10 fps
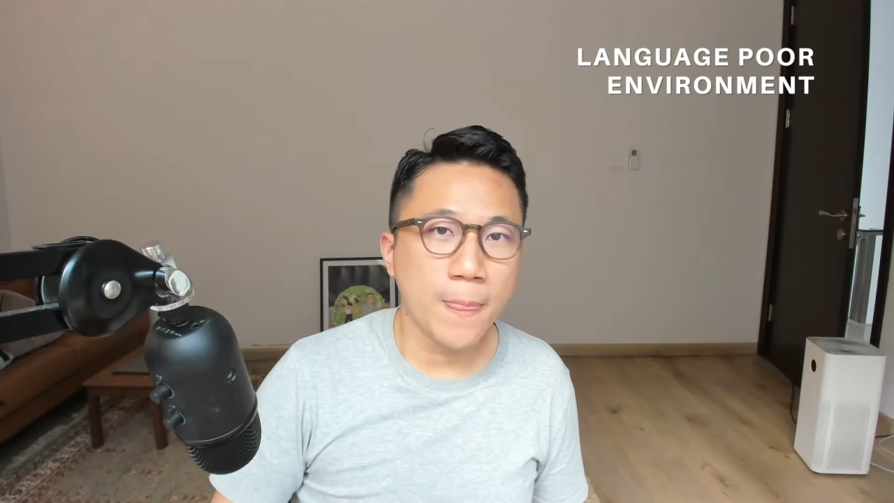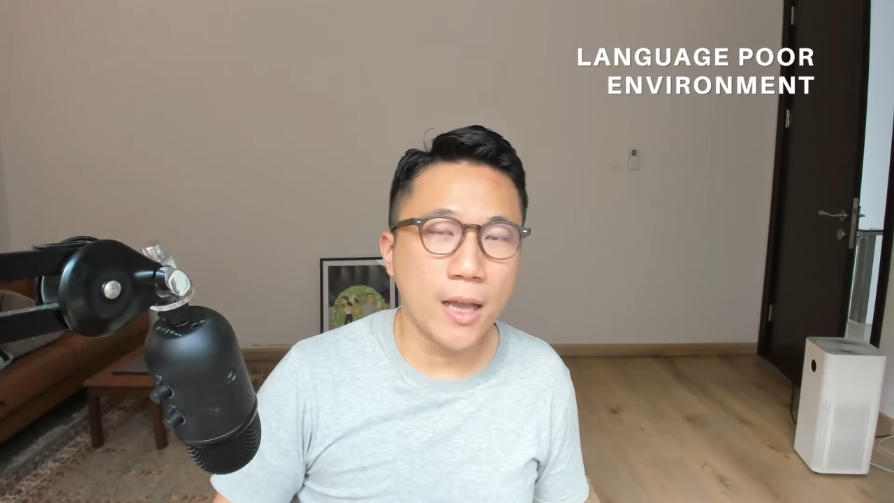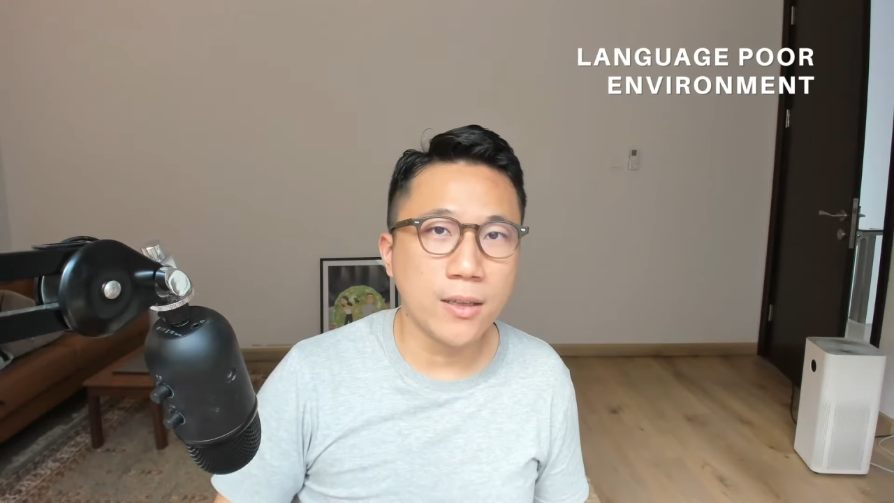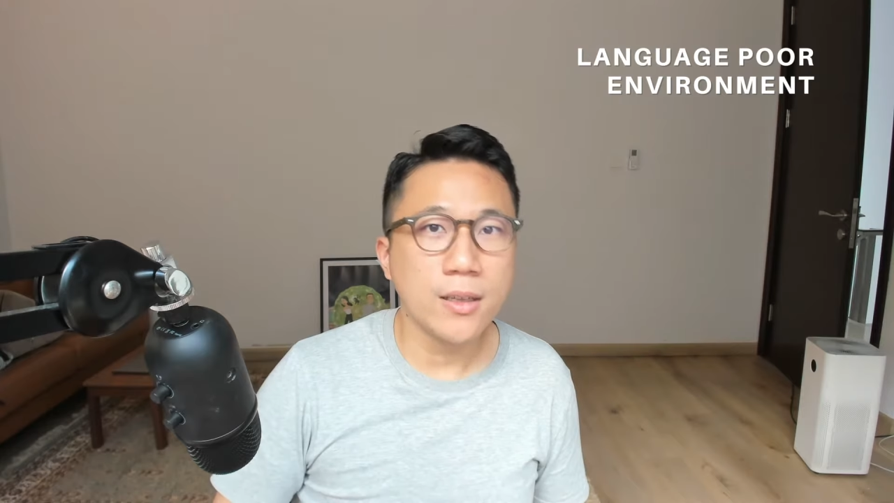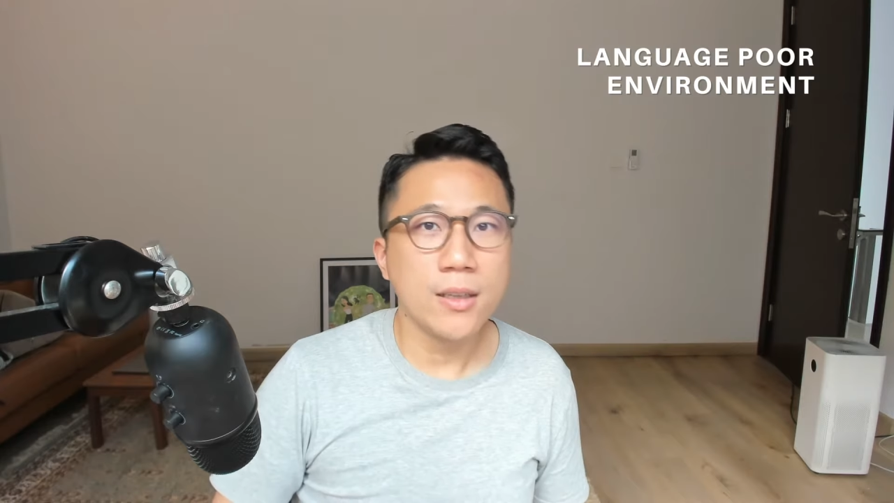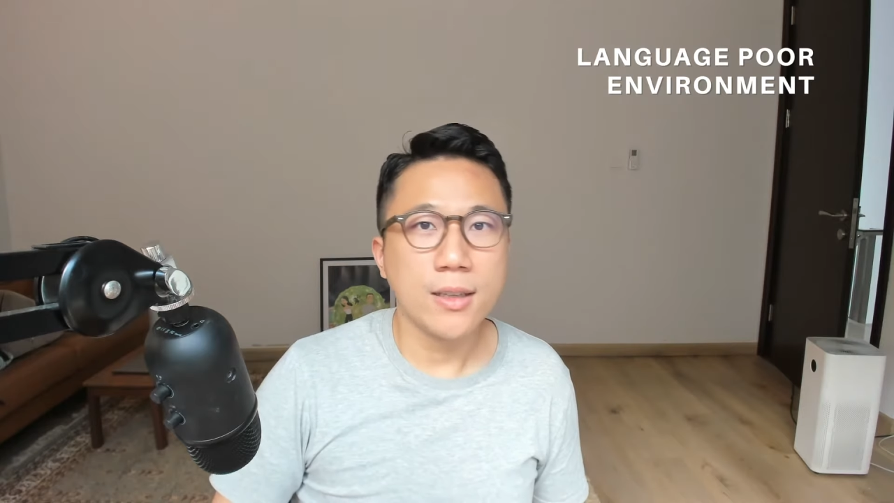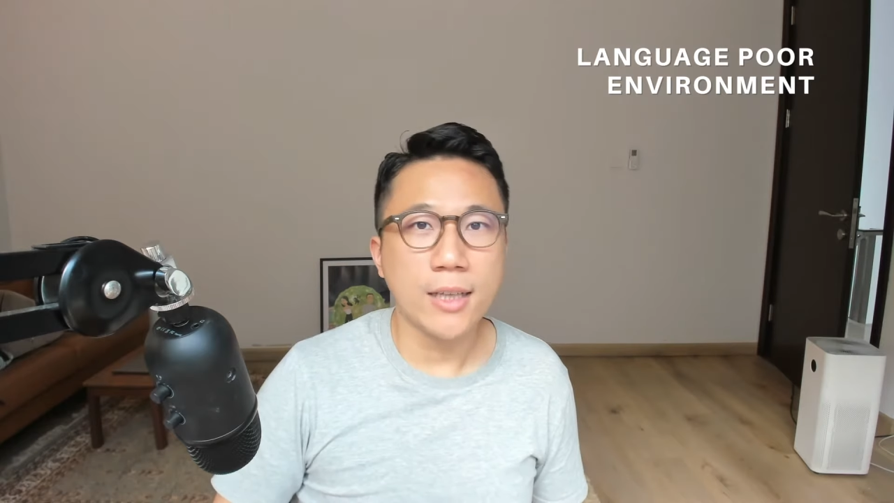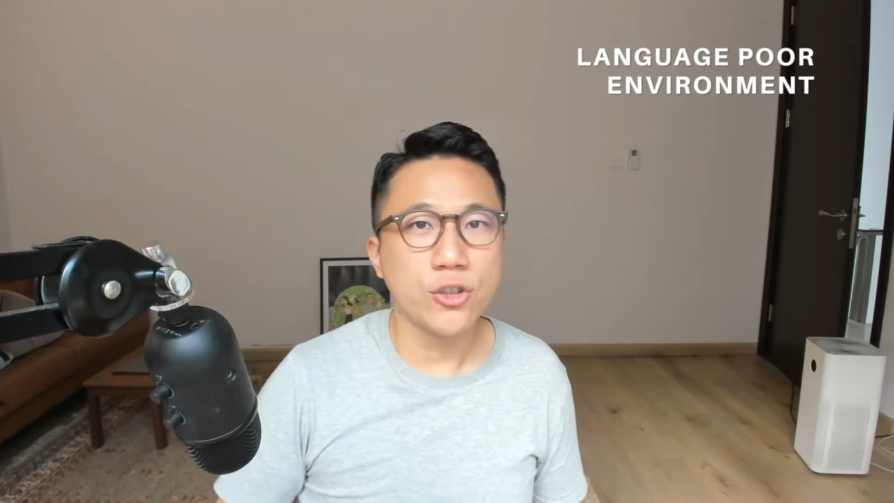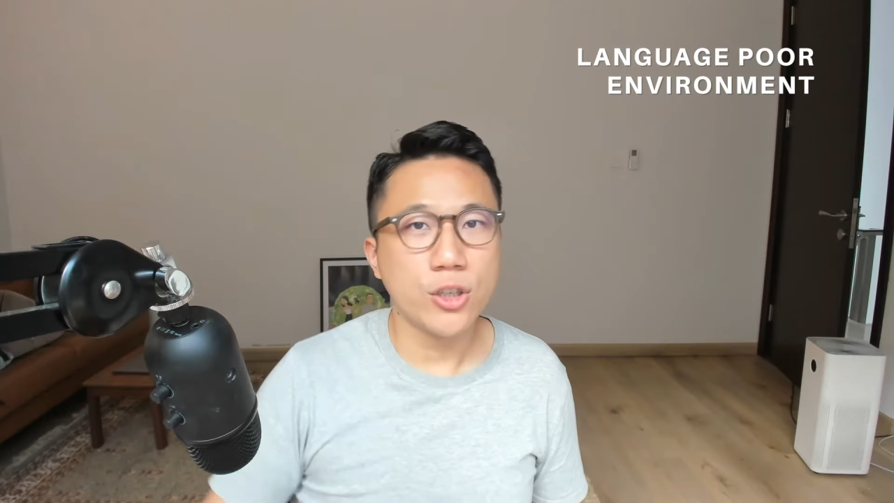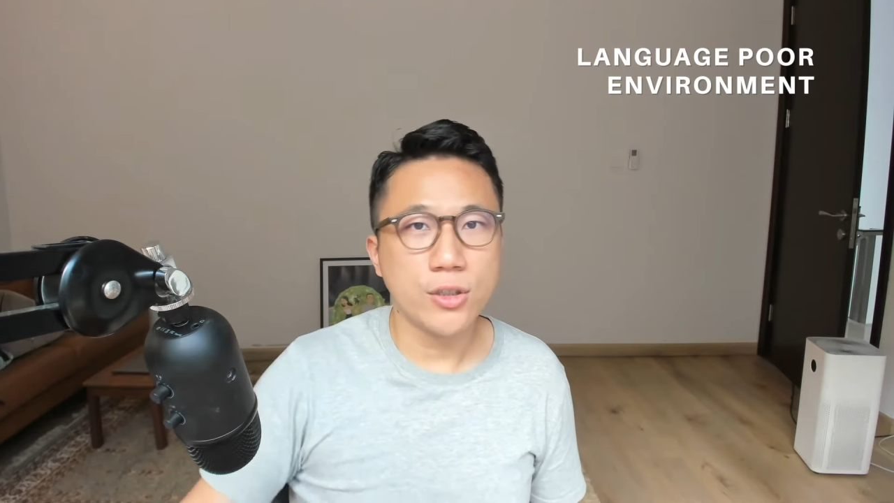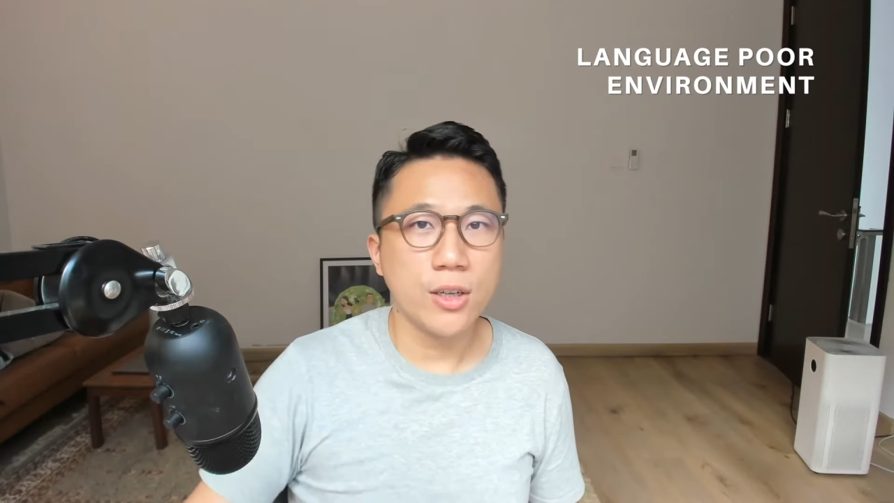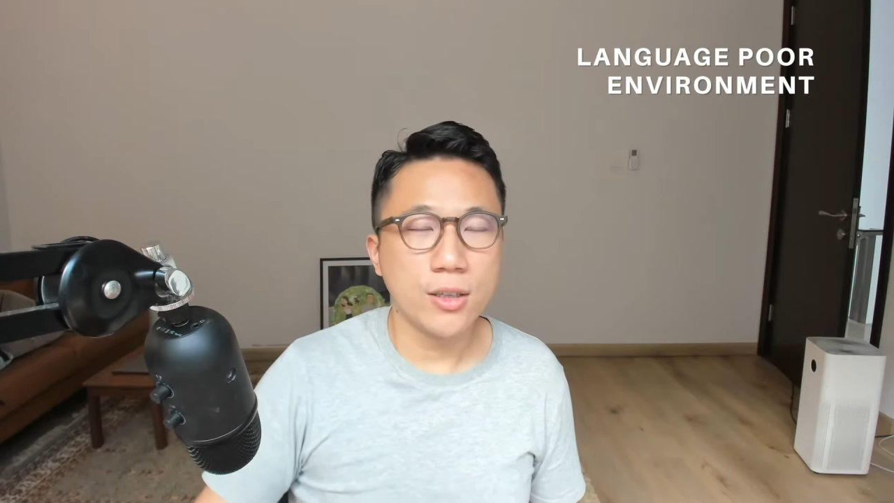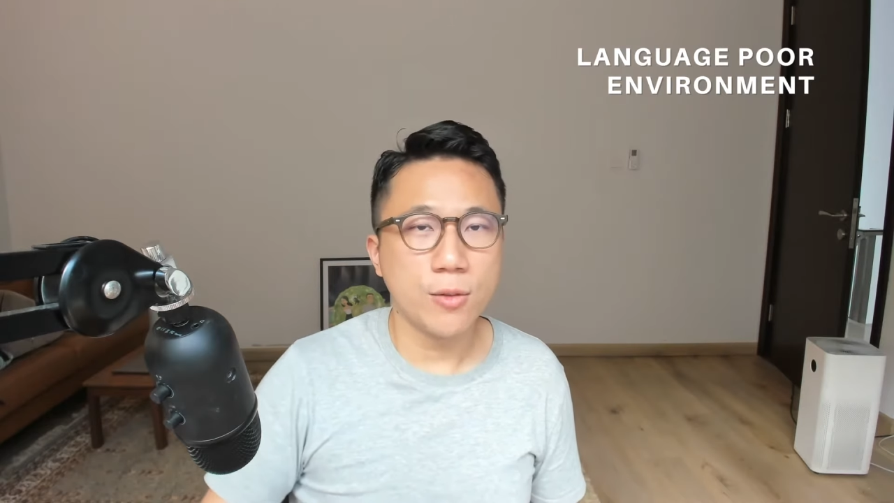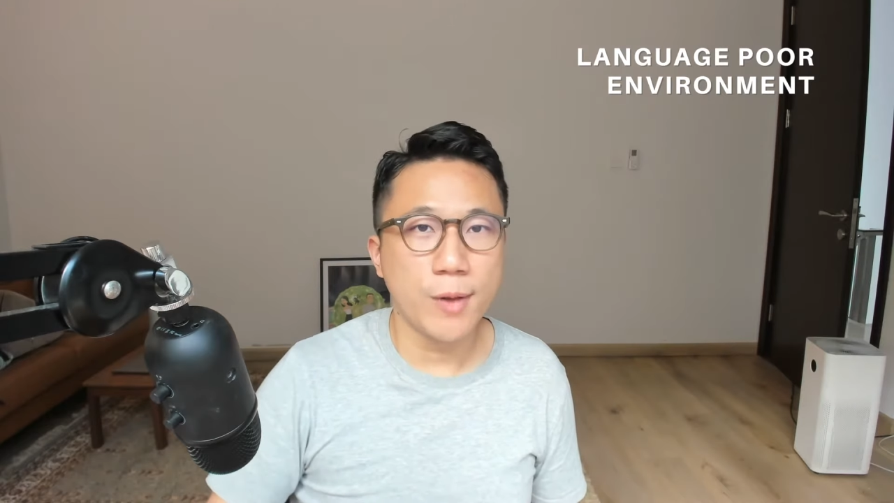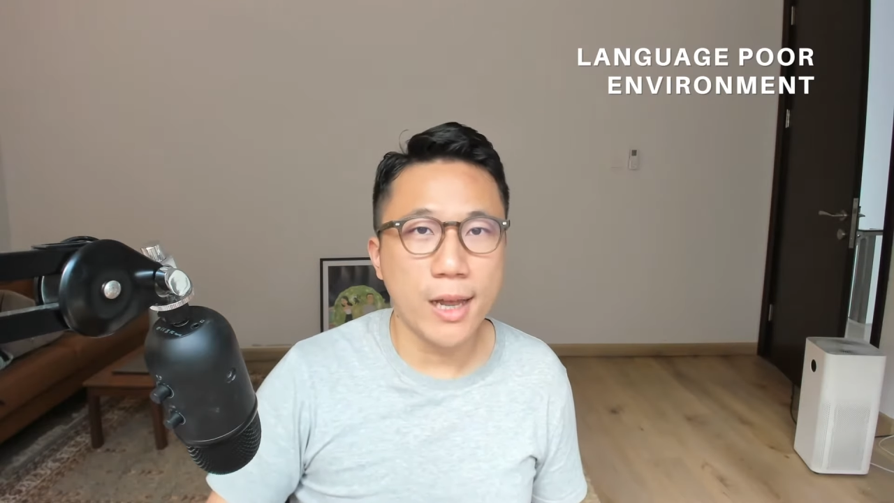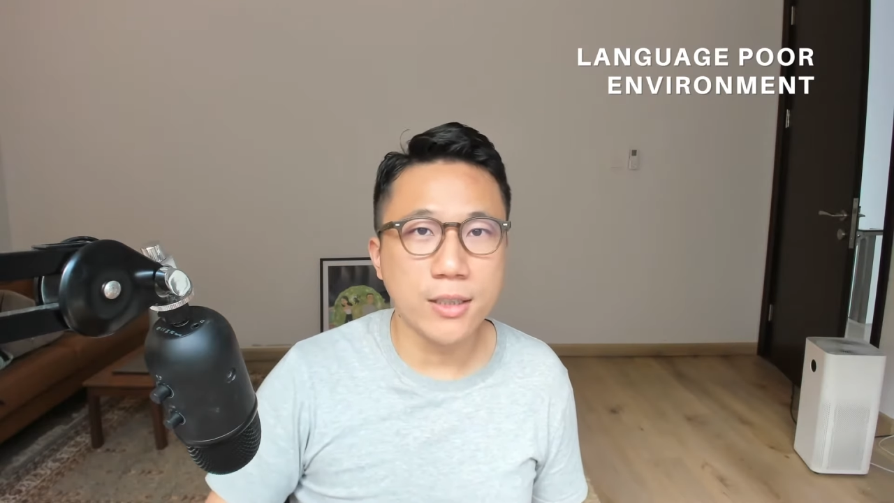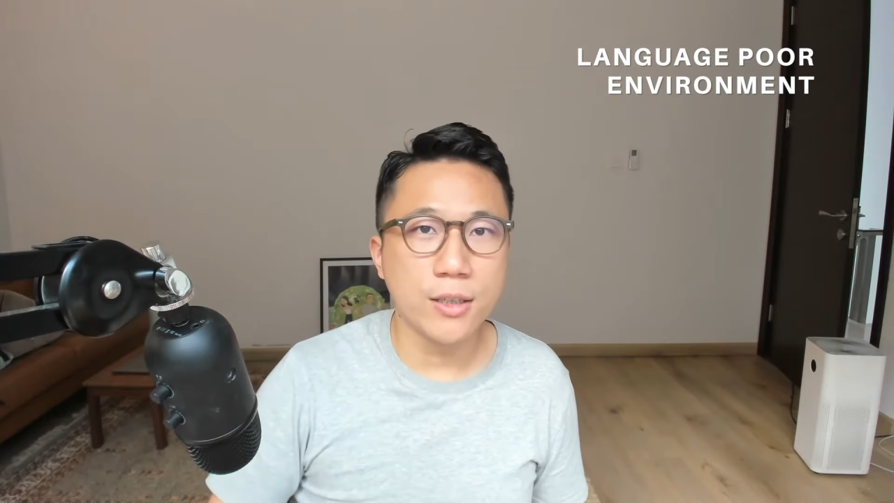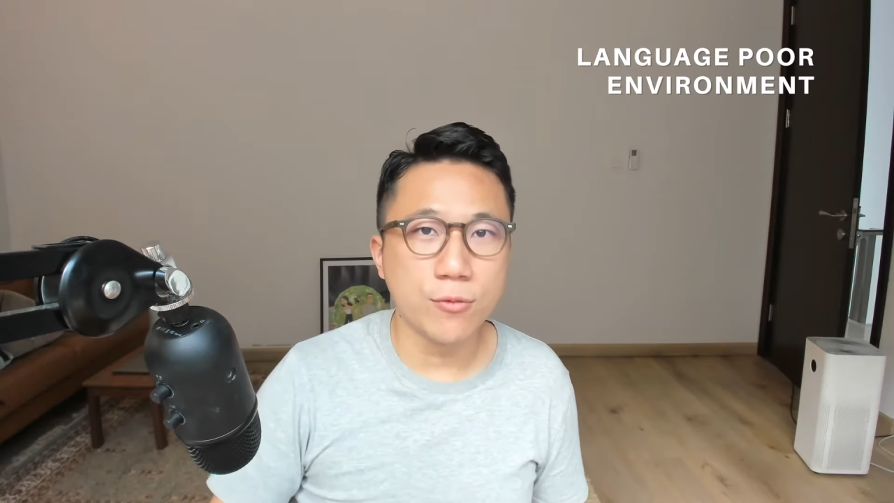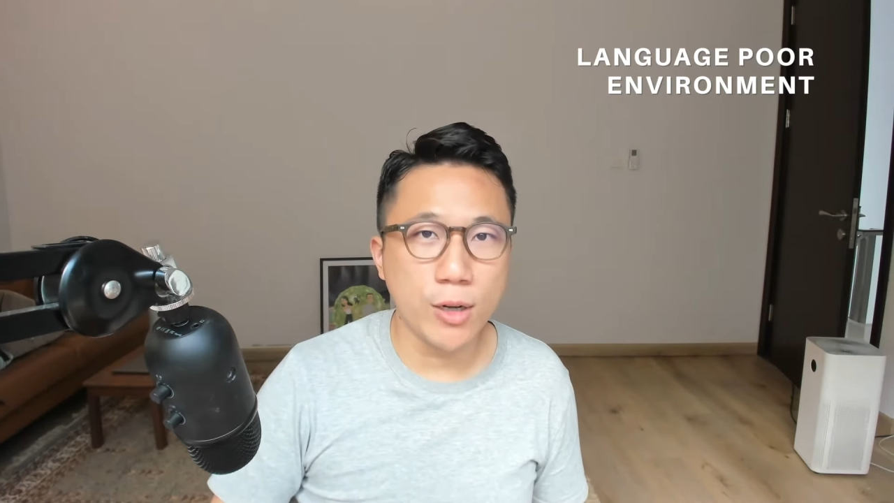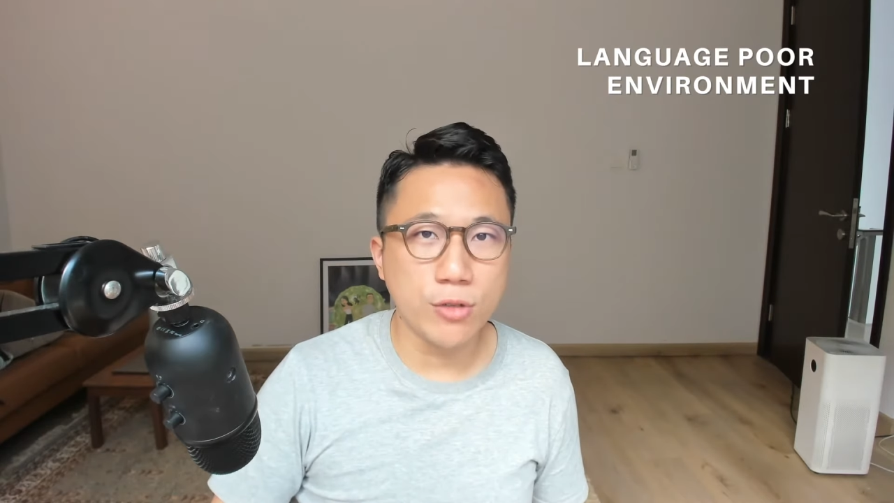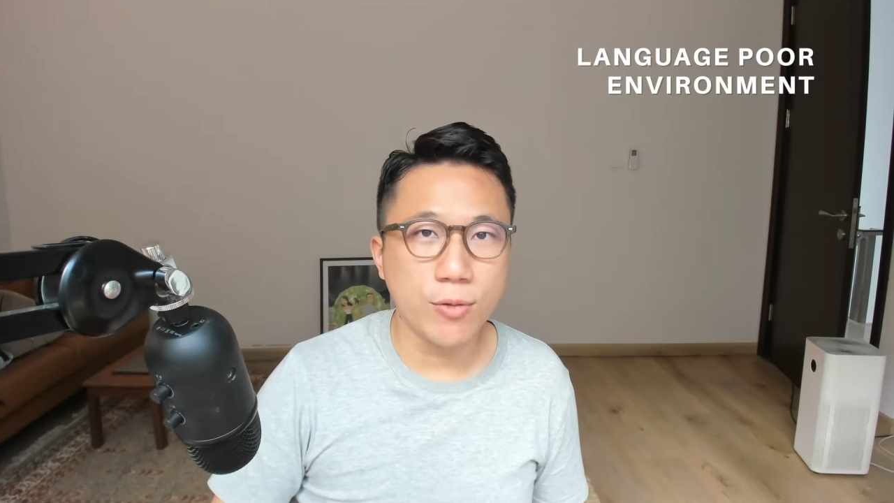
And that's just the reality of which,